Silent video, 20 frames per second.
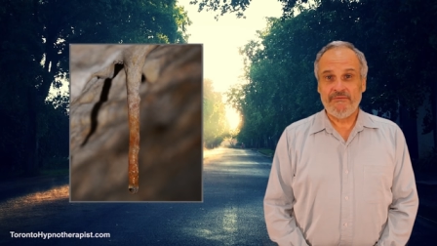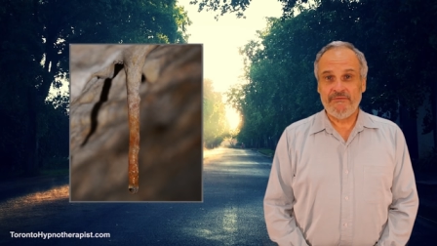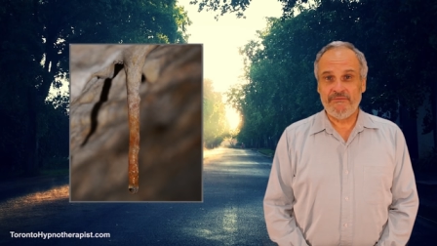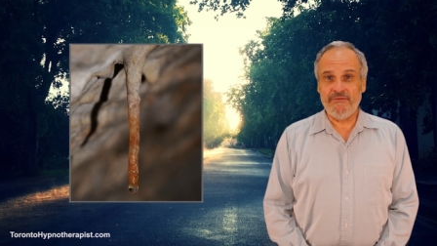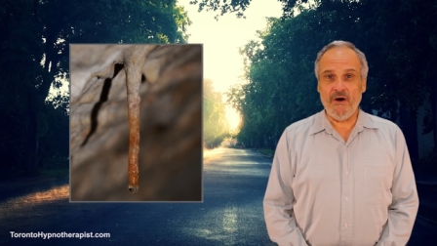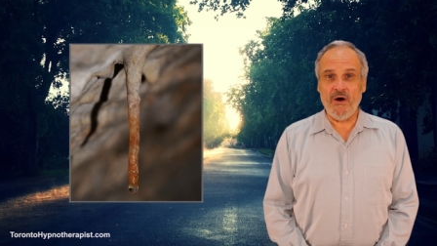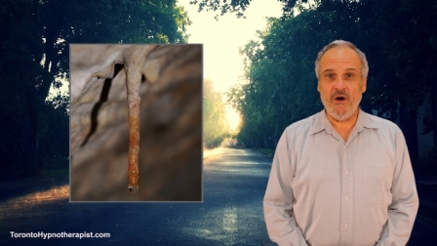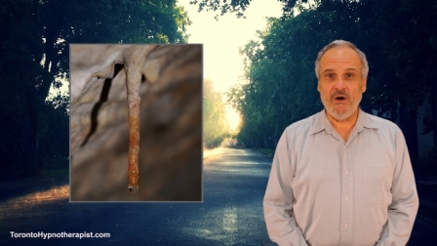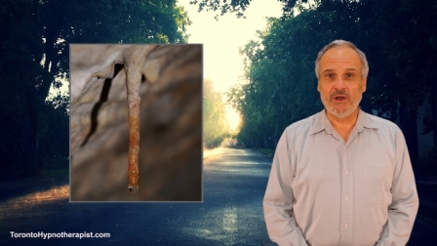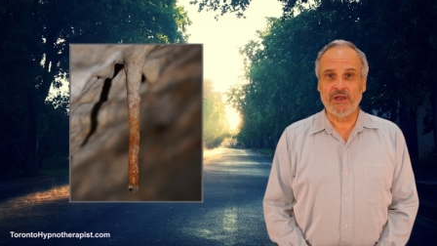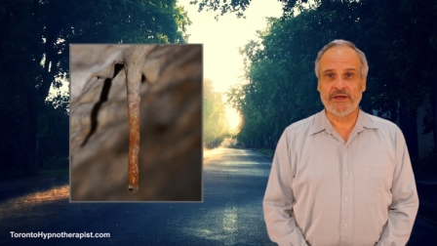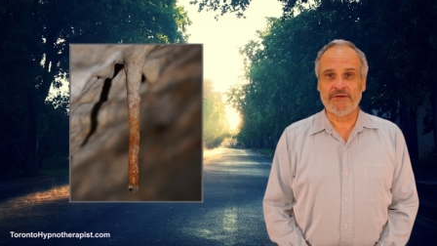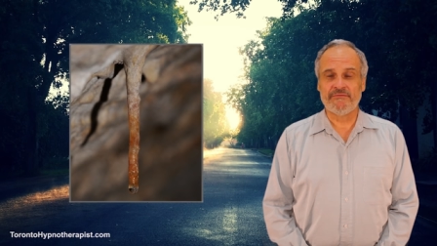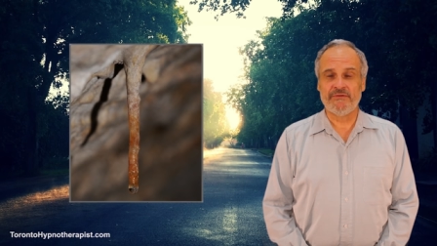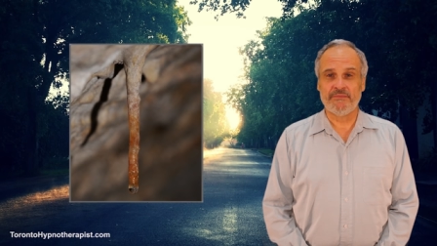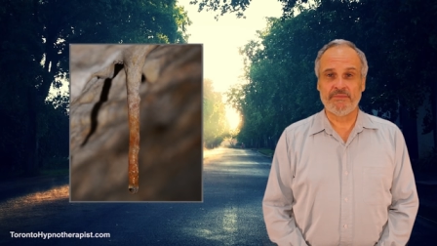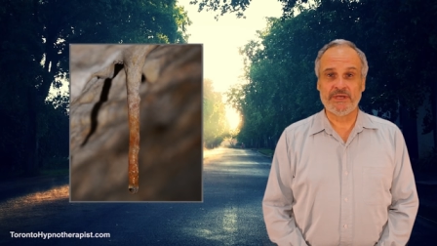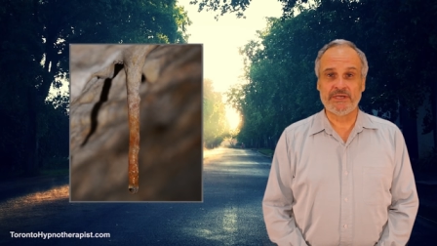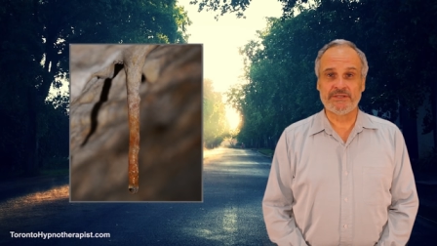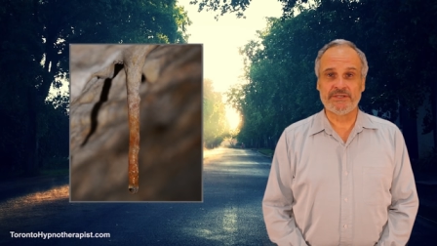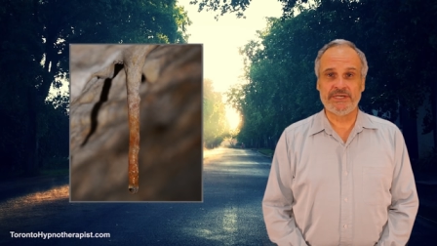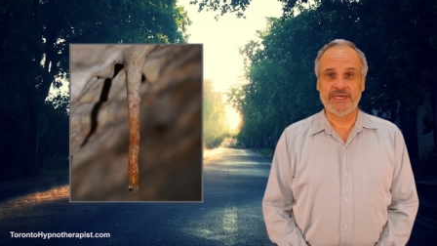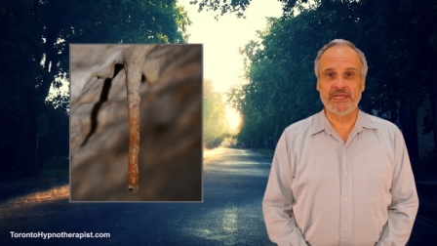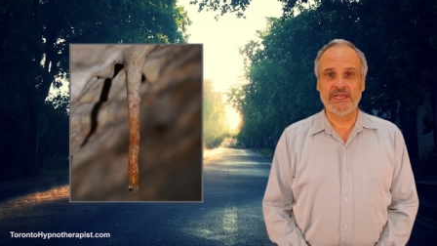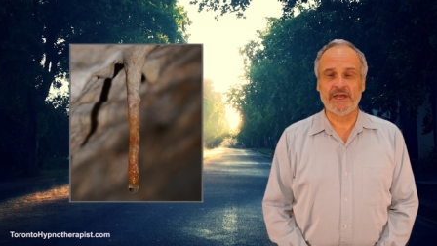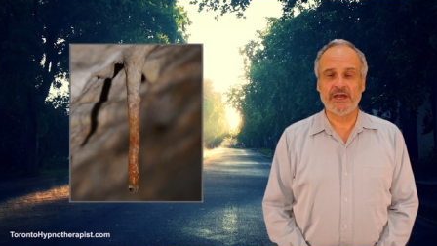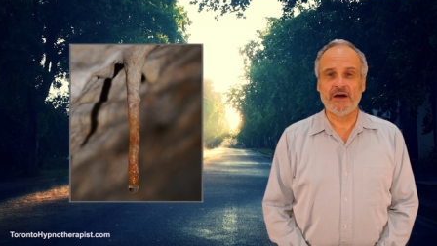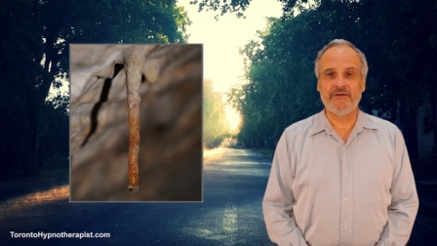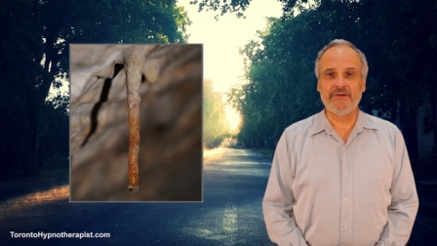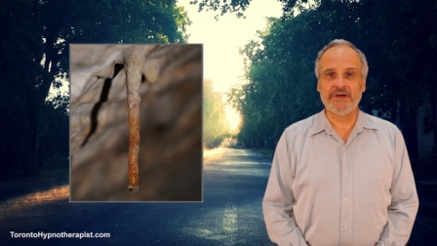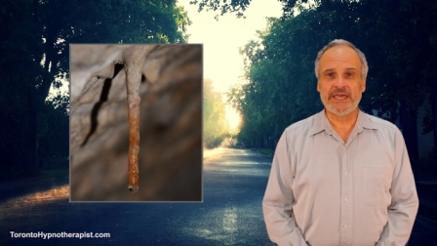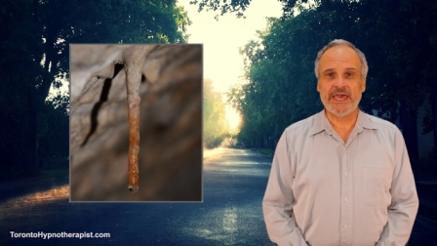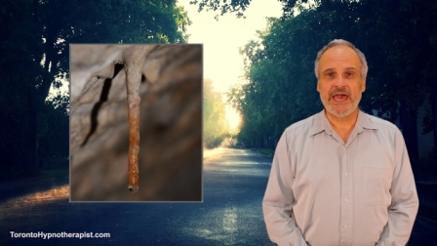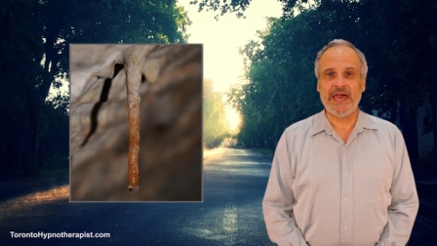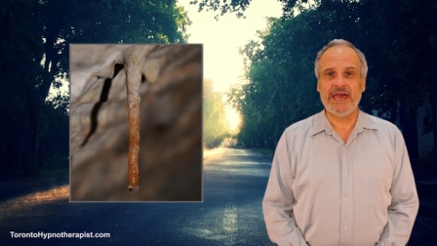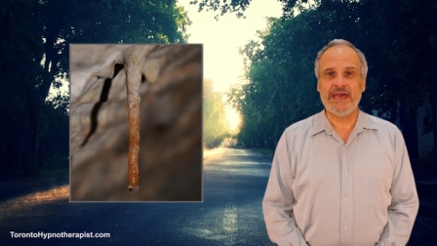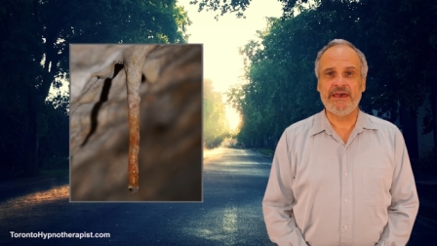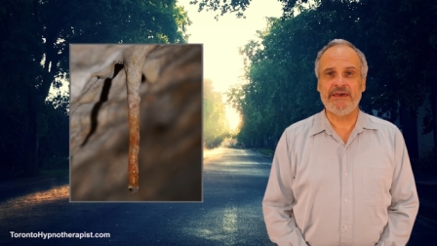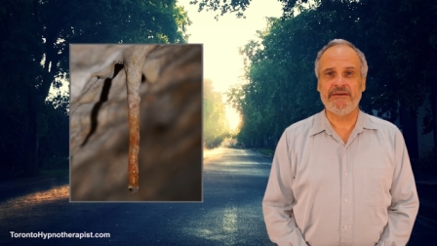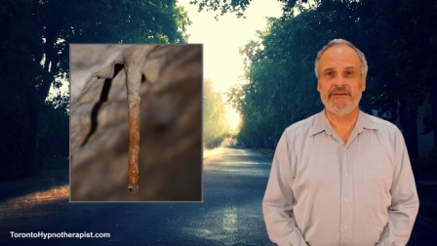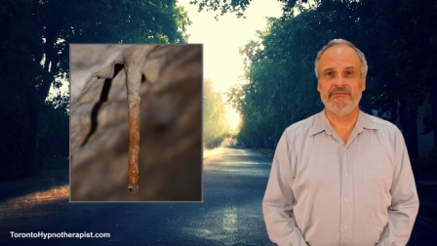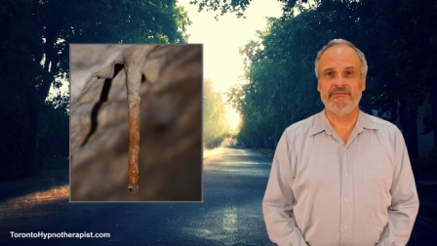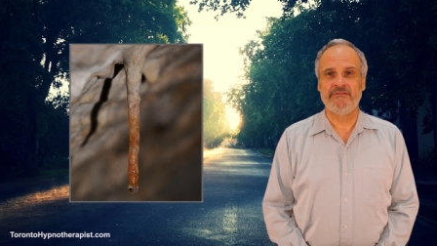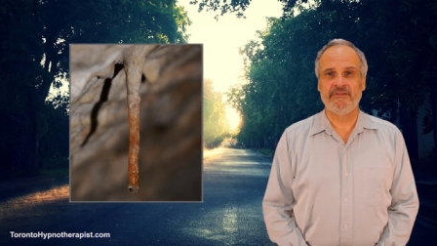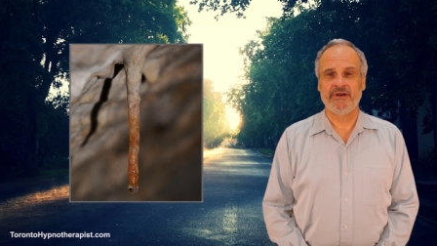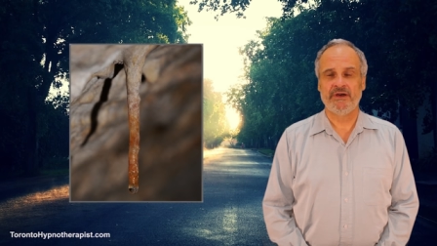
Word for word: falling from the ceiling of a cave.